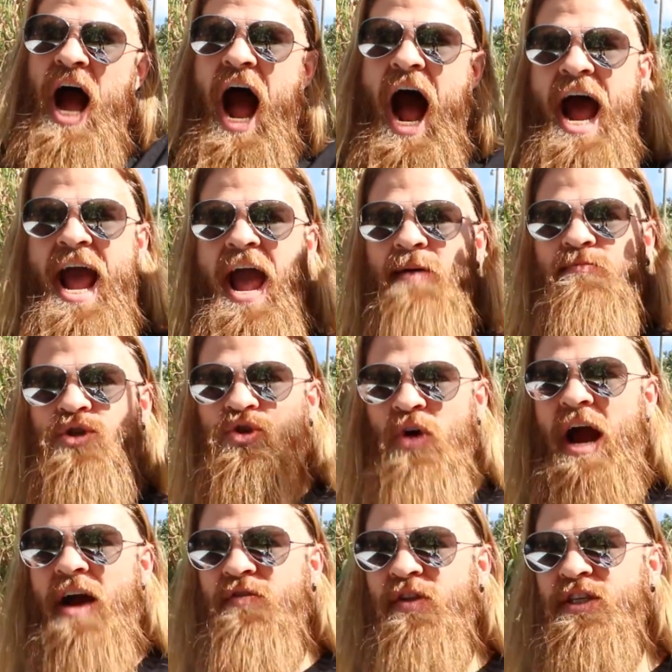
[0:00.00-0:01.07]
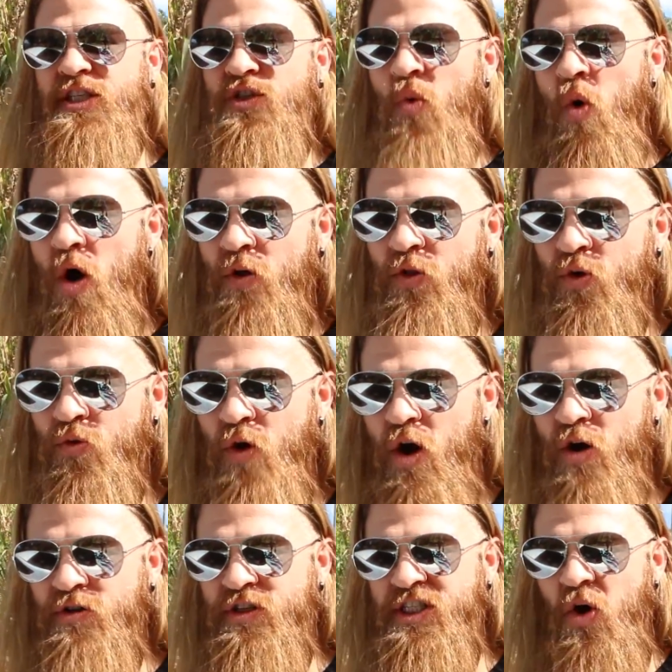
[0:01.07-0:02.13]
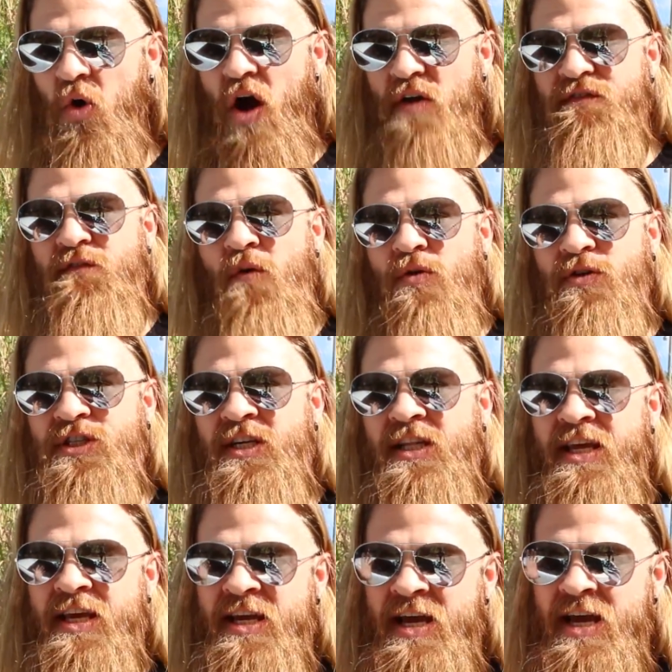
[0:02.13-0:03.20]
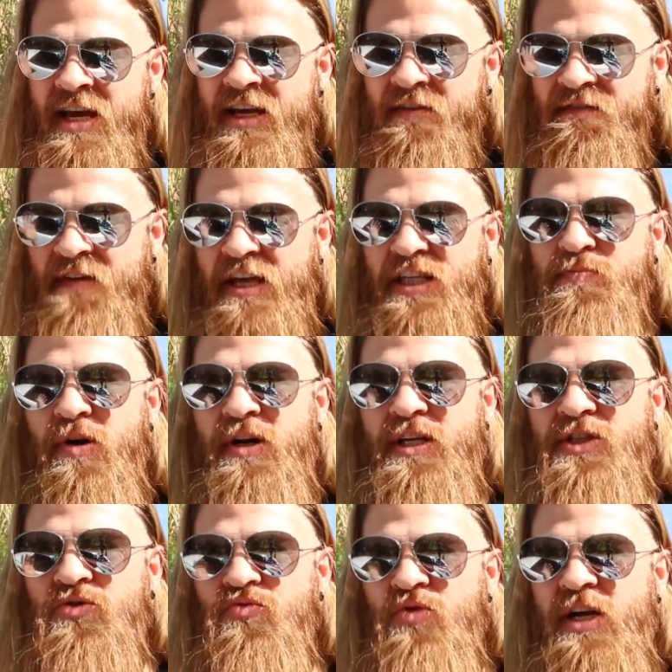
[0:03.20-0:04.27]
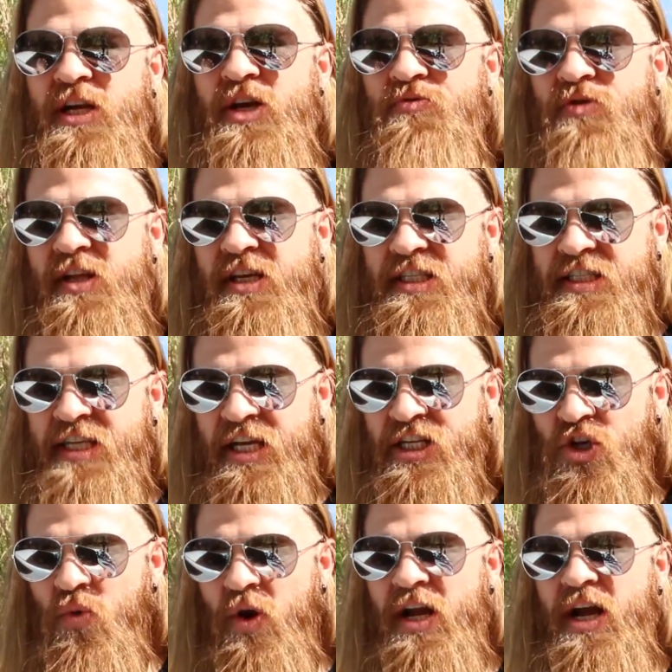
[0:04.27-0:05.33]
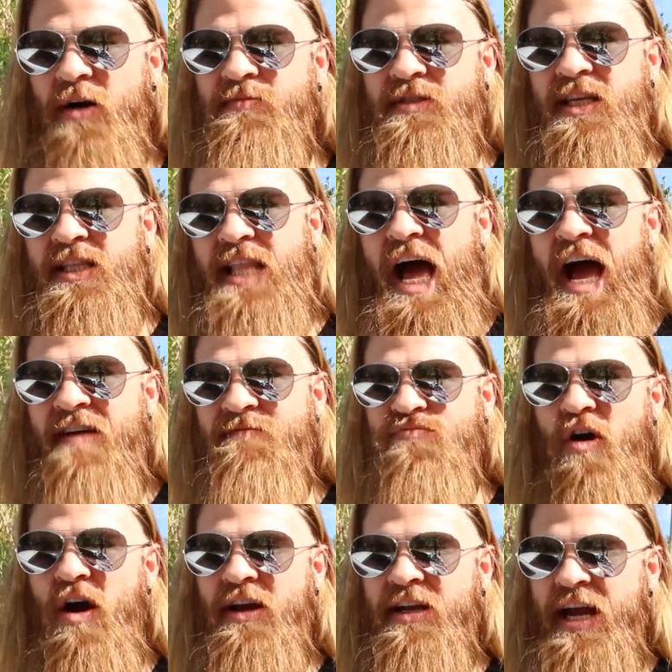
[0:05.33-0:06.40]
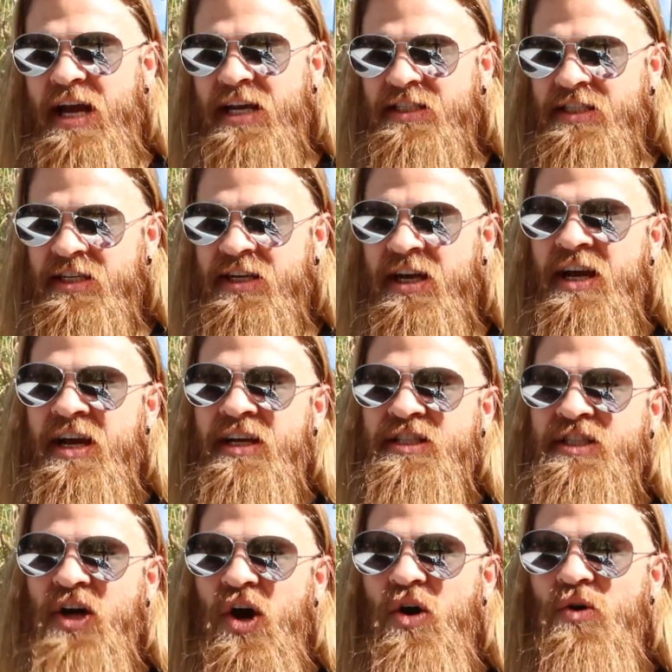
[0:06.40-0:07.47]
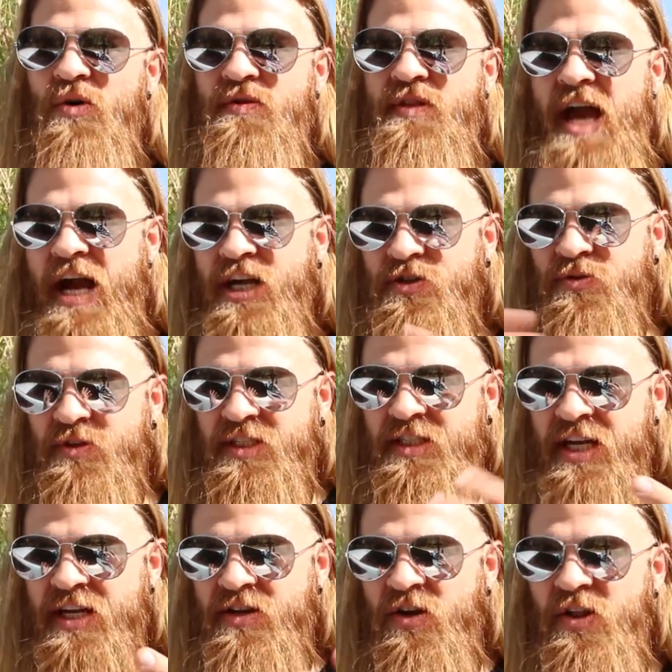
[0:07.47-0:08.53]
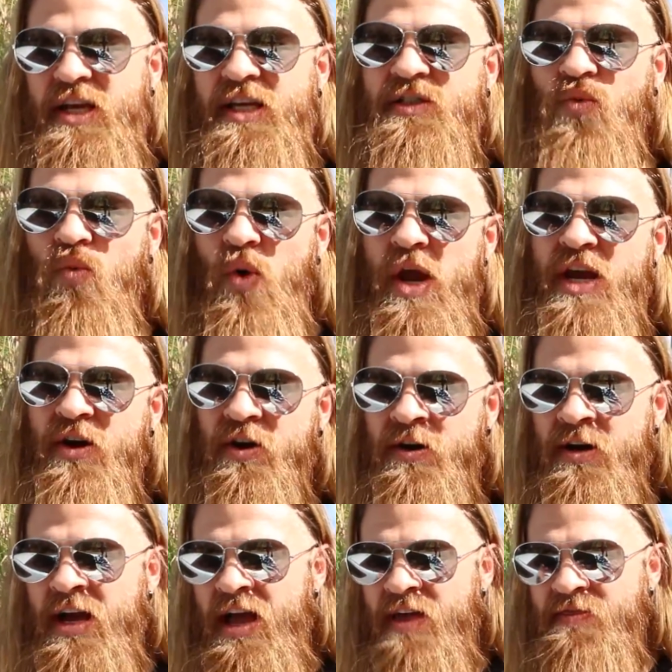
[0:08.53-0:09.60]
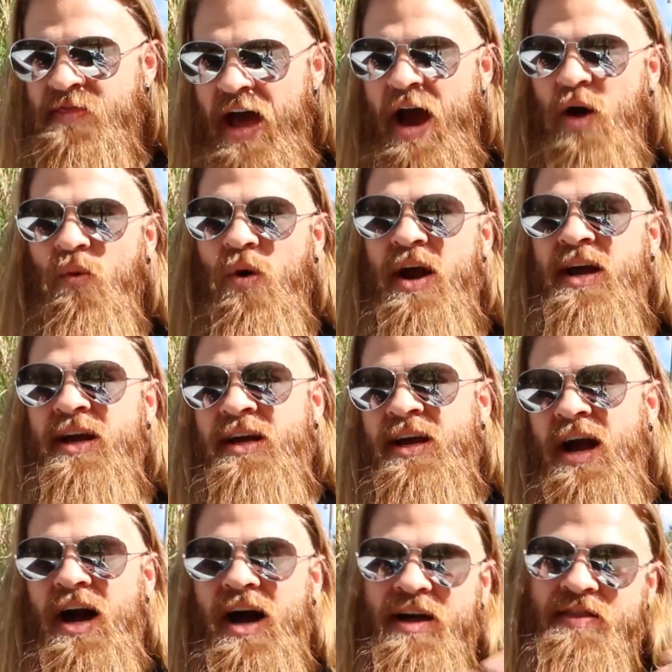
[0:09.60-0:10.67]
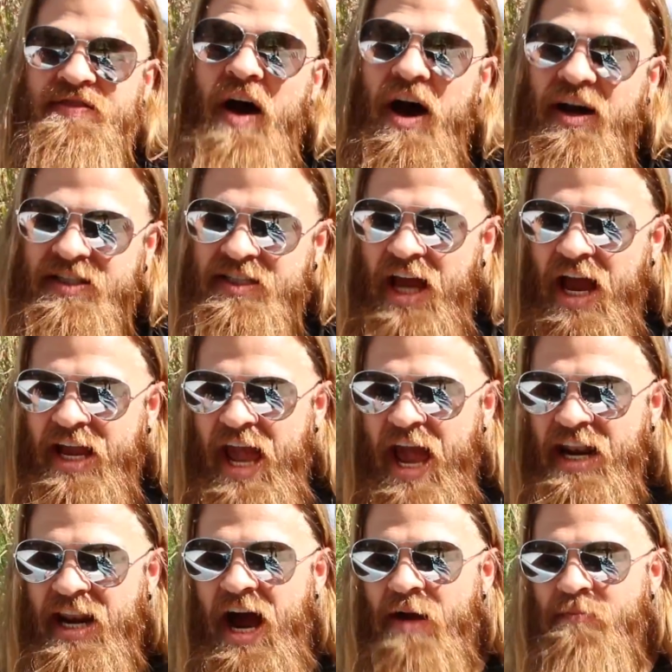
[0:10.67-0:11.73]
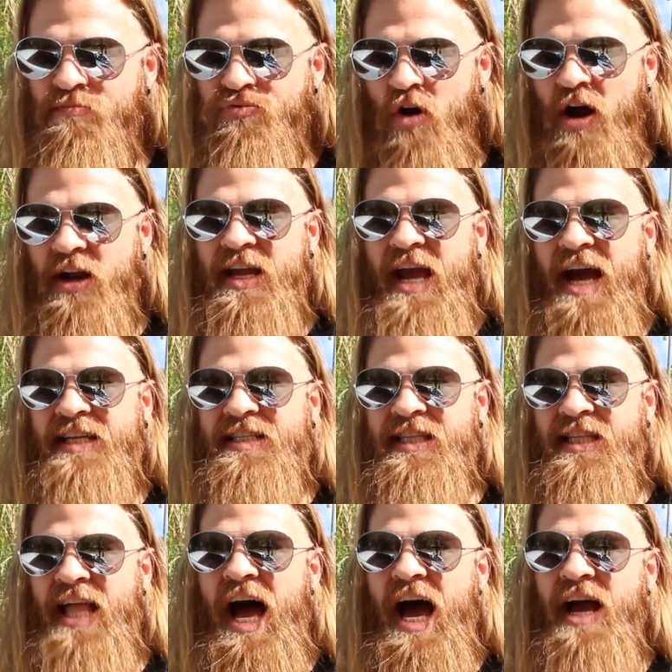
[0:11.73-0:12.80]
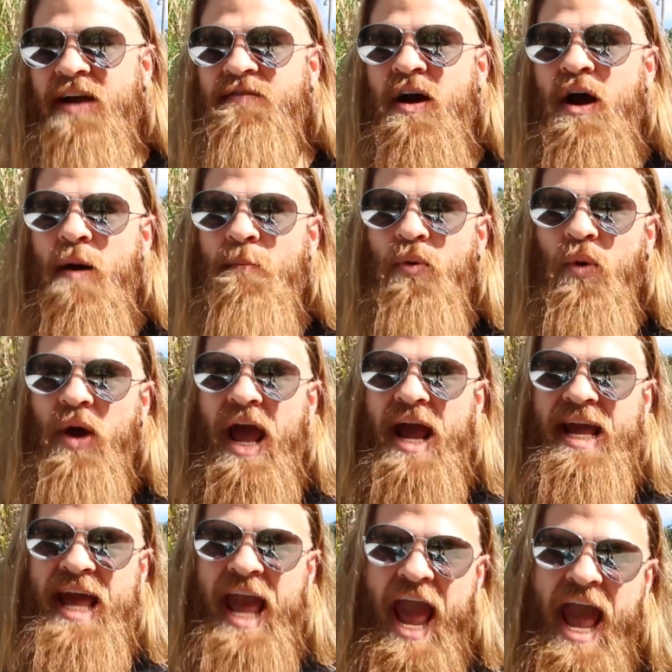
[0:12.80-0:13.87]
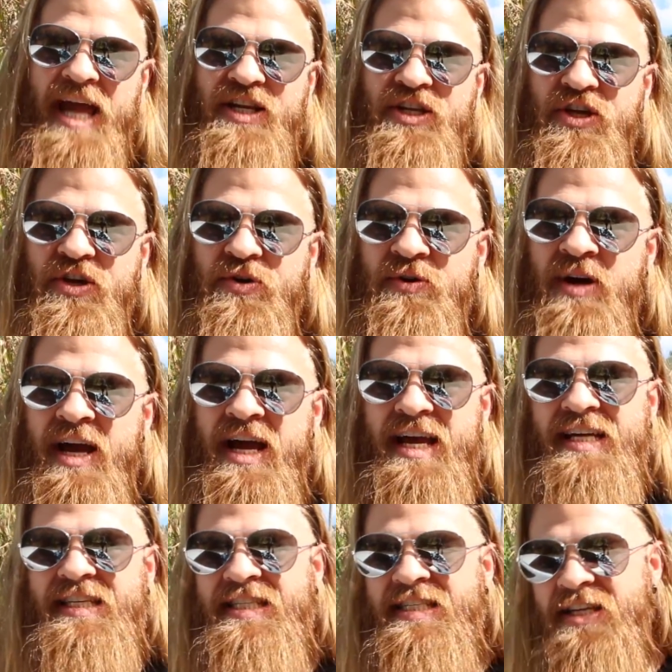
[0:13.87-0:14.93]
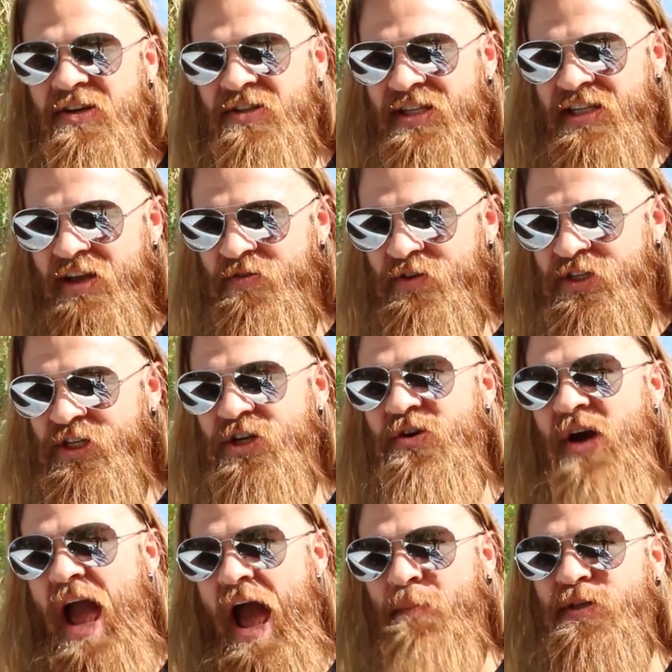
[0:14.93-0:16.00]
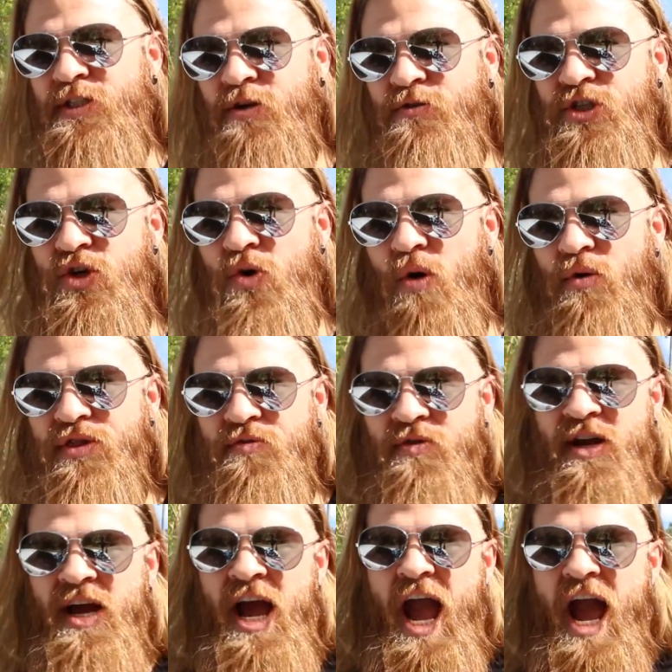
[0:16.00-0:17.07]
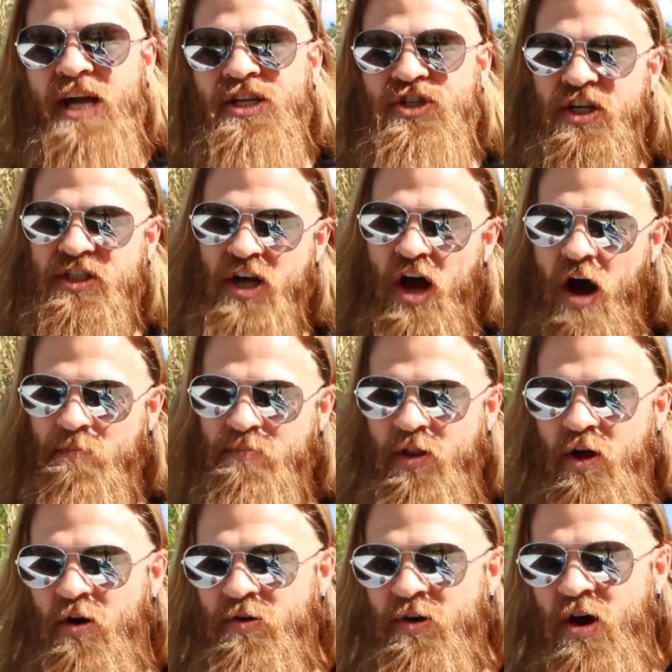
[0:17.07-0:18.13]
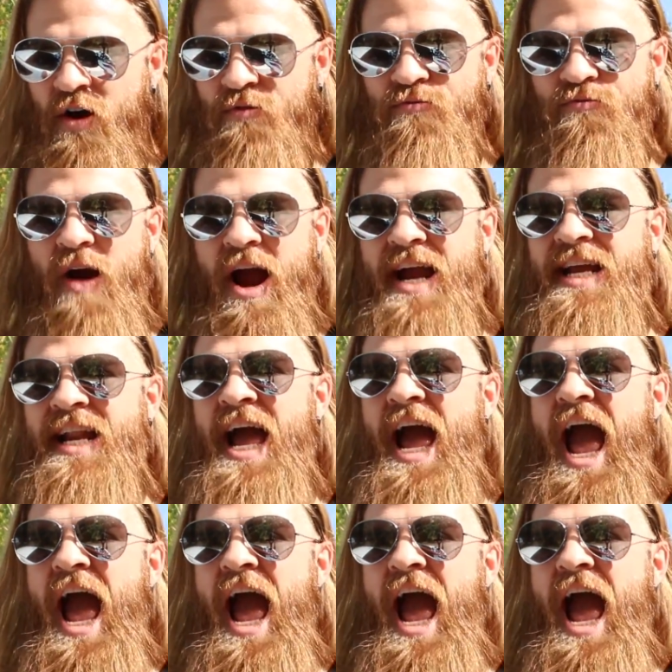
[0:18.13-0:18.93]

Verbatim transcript: I am traveling swole on the road, so unfortunately, Facebook is really, really stingy when it comes to live broadcasting, so the actual signal is weaker. That way, uh, thus, I cannot broadcast live. But what I can do is still deliver to you episode 203 and just upload right